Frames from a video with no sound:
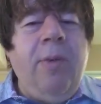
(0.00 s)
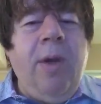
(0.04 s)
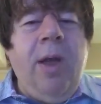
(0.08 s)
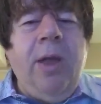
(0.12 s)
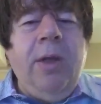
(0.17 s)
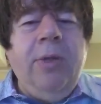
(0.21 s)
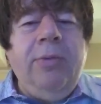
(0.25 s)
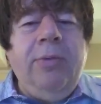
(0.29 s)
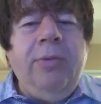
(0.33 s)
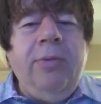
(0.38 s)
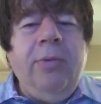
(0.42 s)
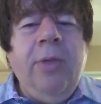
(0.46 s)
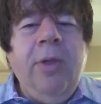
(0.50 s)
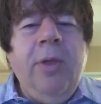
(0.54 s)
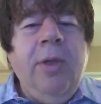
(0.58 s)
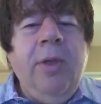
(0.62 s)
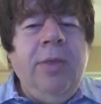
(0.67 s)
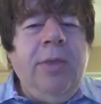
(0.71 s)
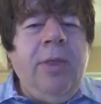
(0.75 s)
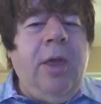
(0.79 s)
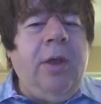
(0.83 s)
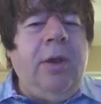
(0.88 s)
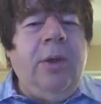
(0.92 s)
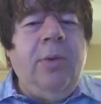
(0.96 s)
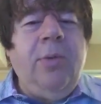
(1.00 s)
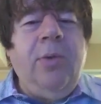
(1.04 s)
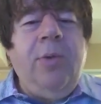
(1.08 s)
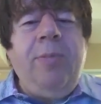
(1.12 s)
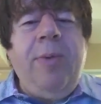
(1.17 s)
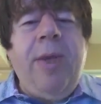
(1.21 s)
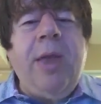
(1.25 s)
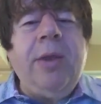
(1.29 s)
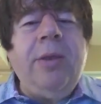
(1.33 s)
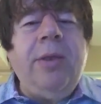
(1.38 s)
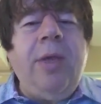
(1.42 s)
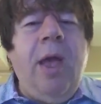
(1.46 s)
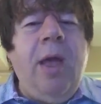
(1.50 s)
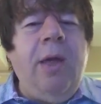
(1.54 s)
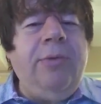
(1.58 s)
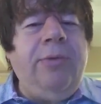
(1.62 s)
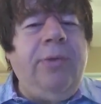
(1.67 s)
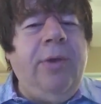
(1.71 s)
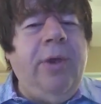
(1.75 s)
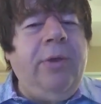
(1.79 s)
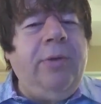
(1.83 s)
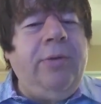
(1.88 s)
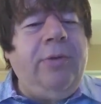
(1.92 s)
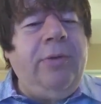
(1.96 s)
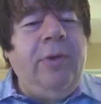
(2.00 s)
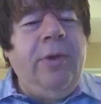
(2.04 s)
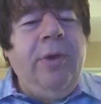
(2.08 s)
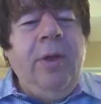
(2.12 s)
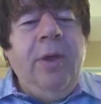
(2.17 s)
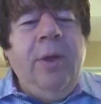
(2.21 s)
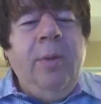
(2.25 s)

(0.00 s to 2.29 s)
minds, not only with bad content,